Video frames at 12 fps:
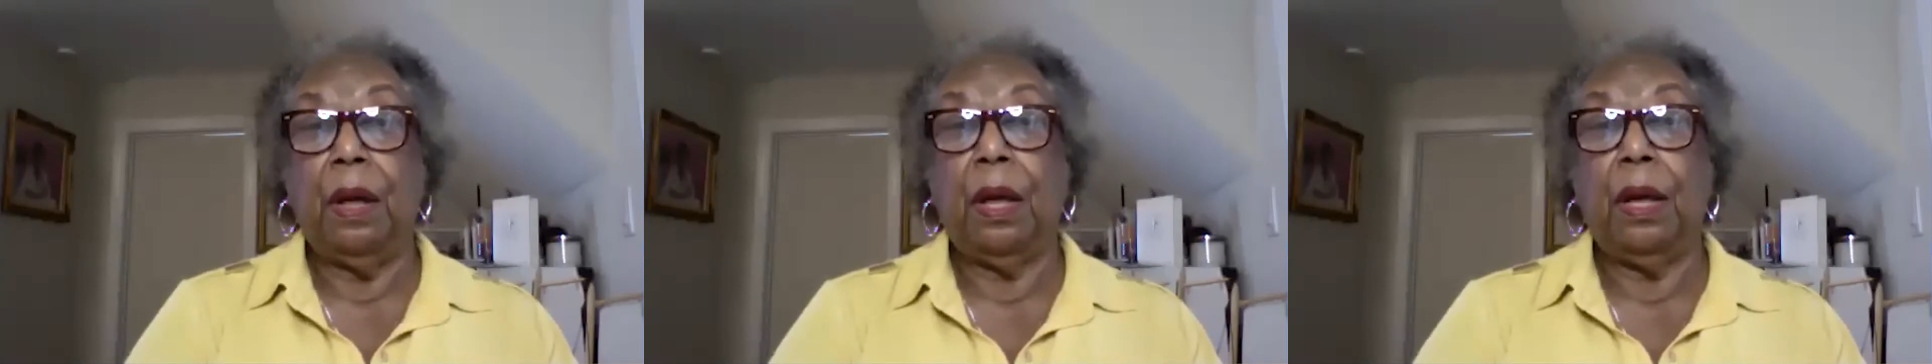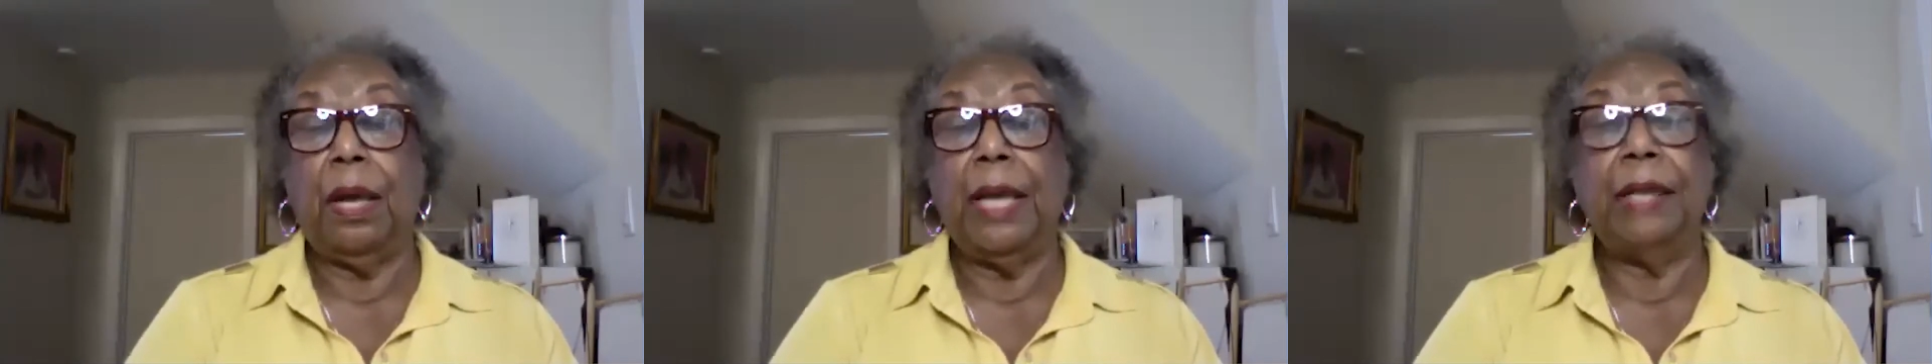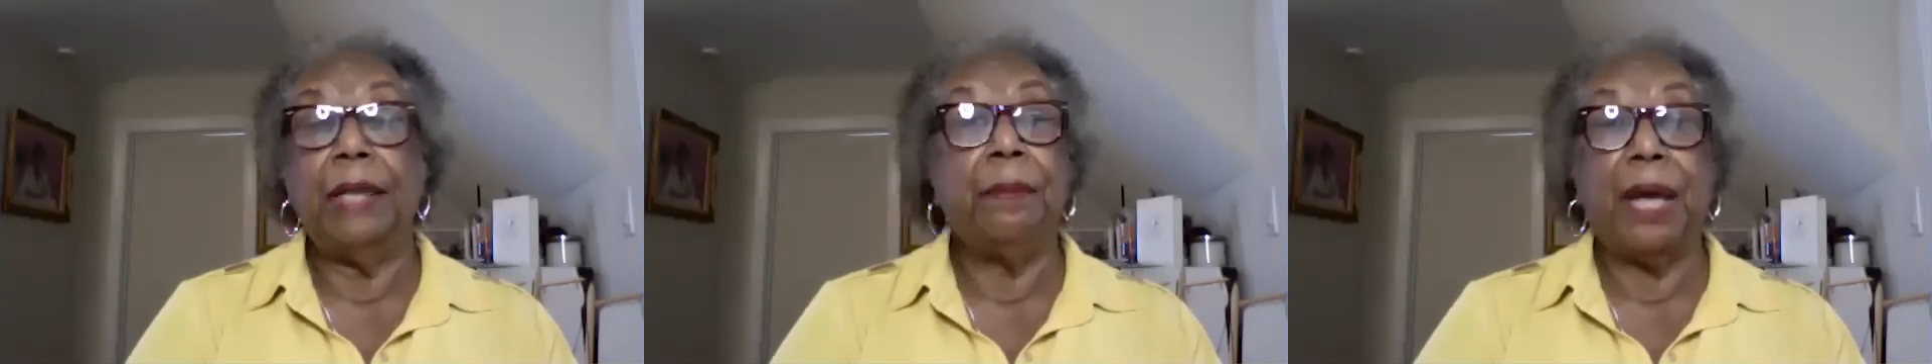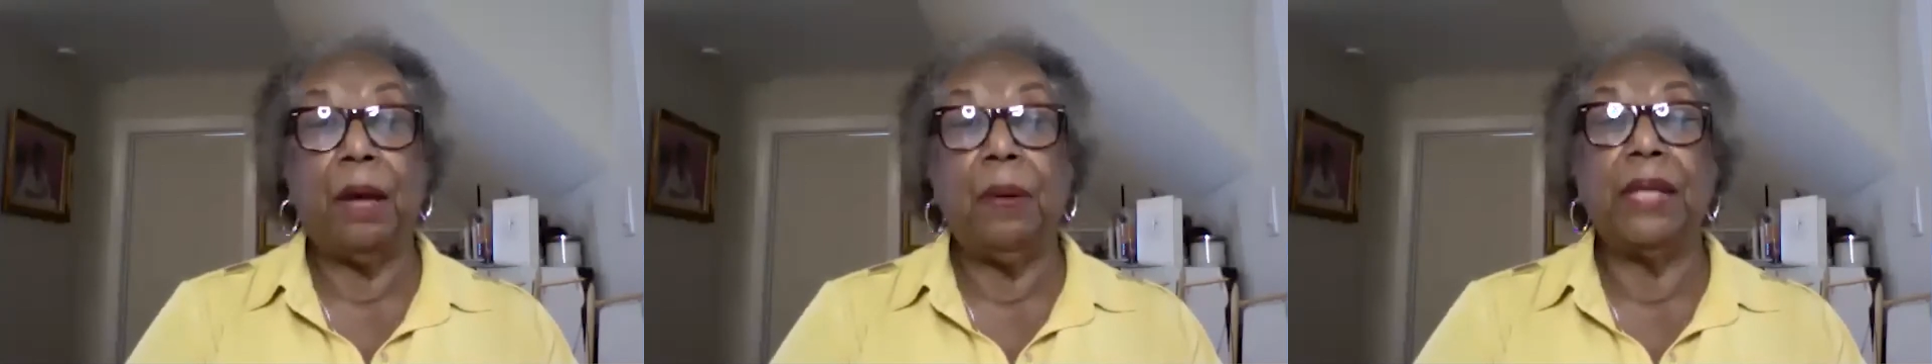And the
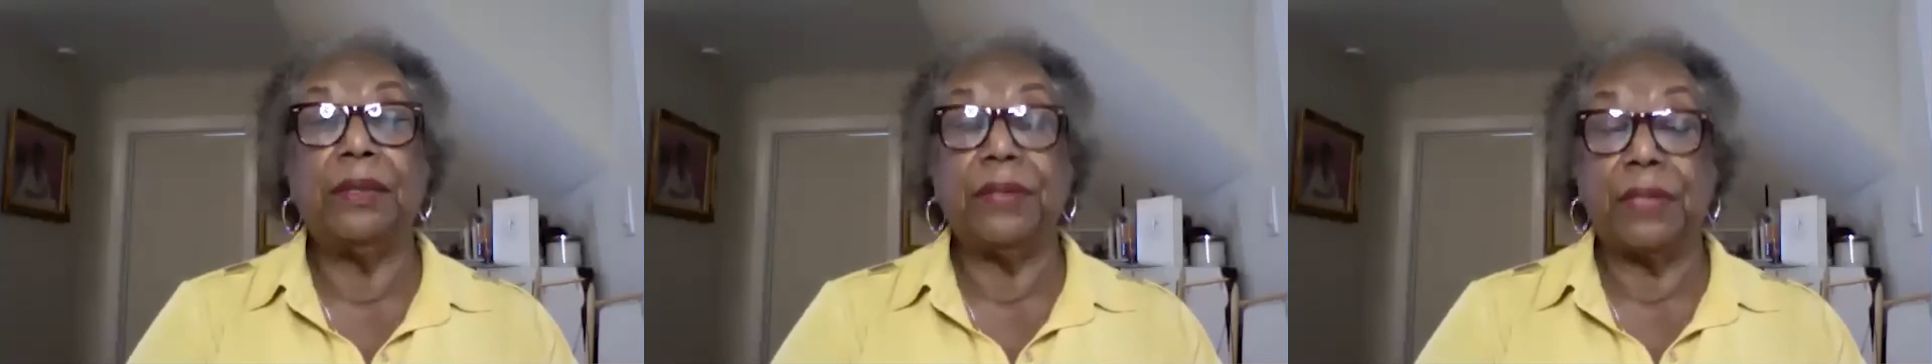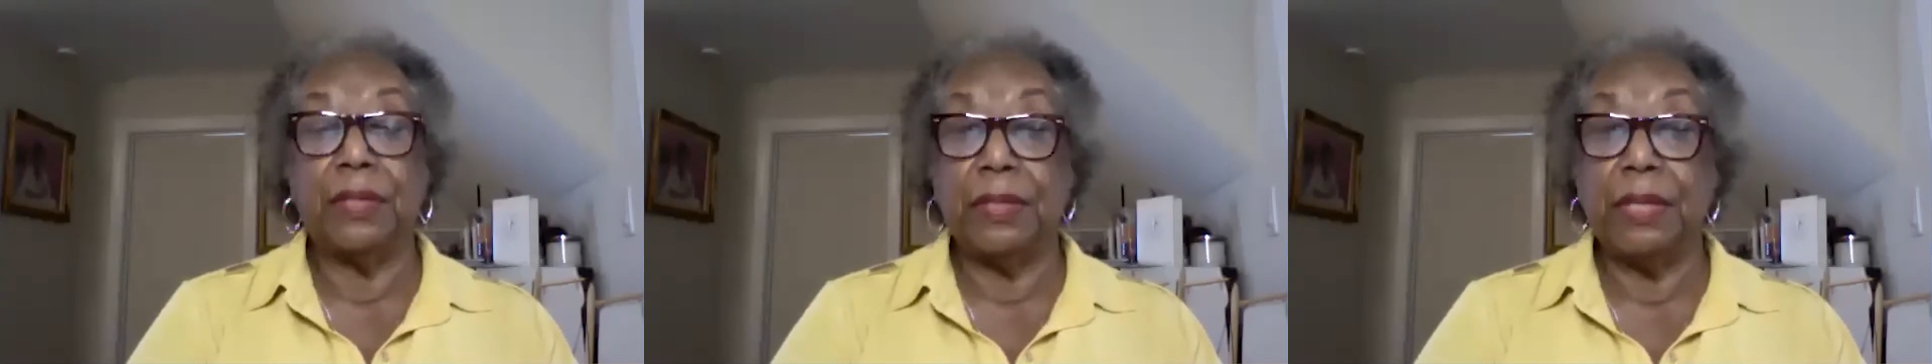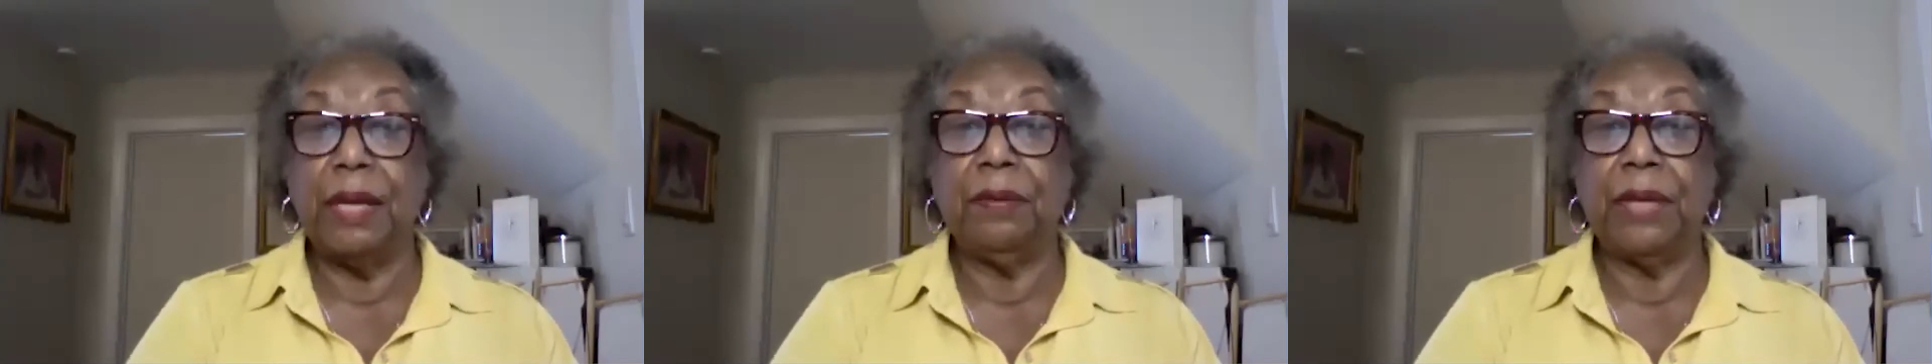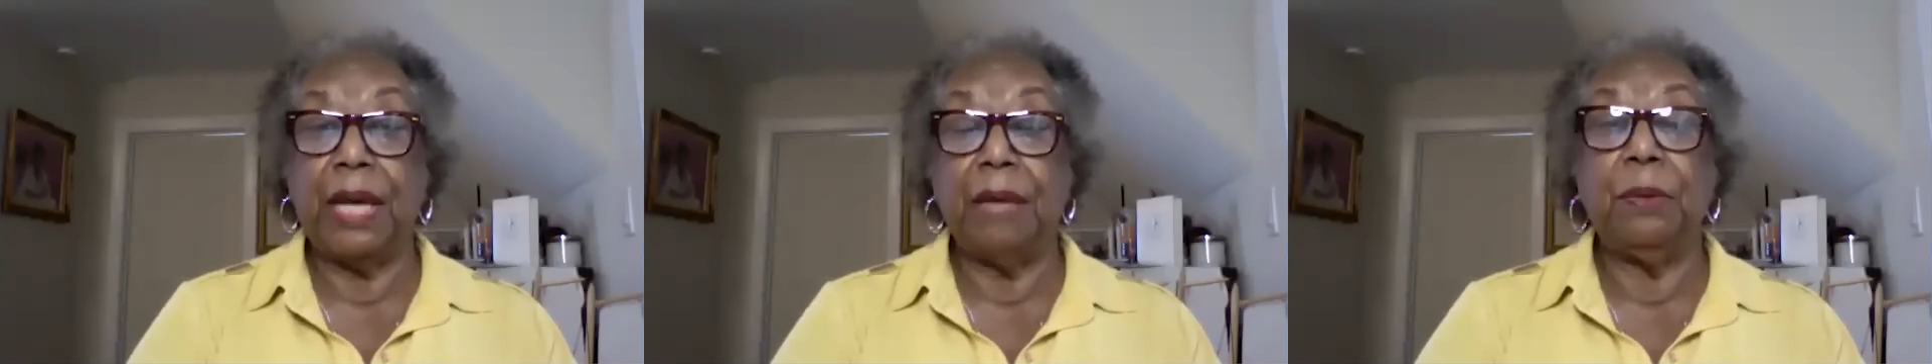Bioethics Center
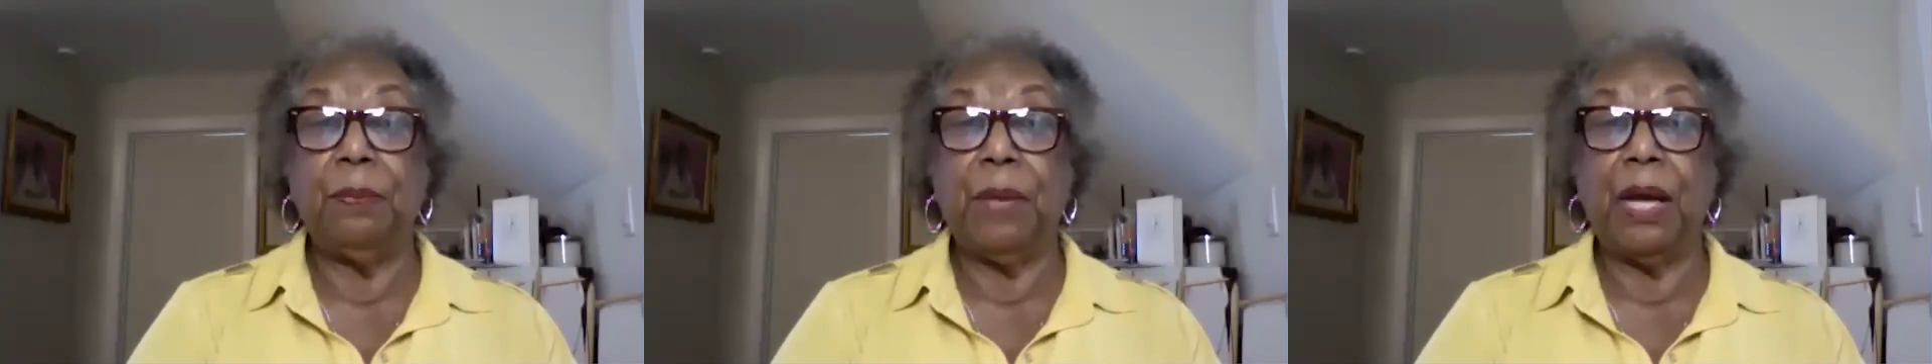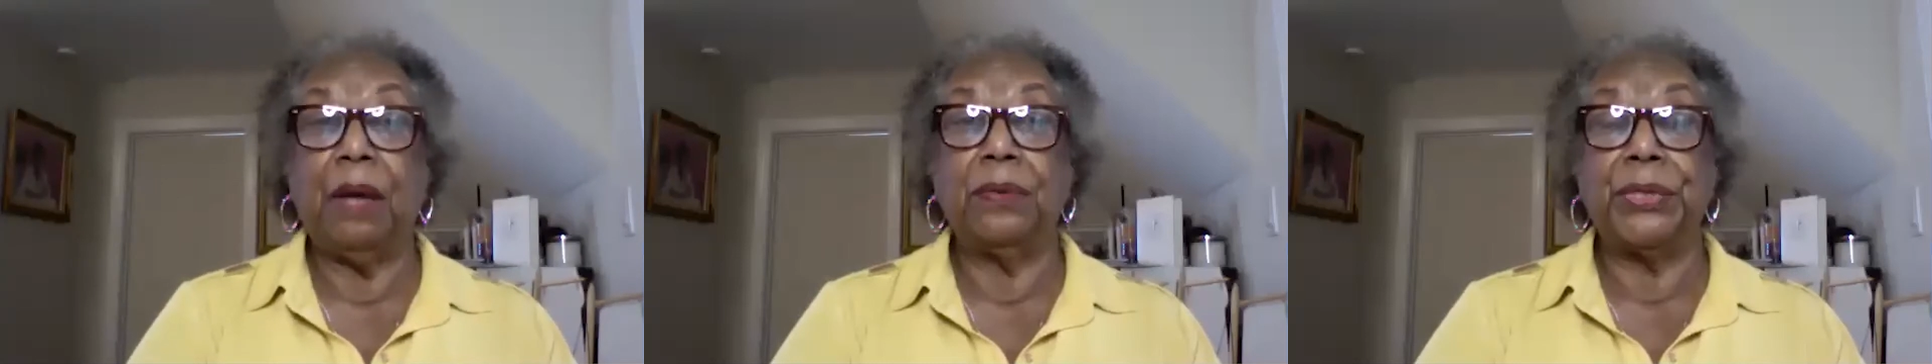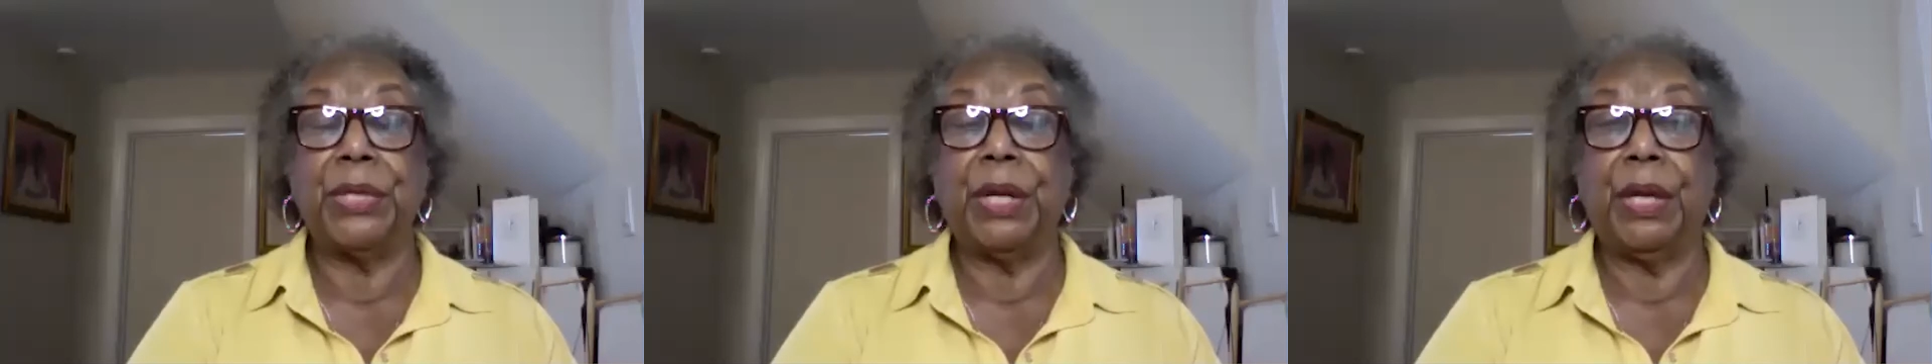came about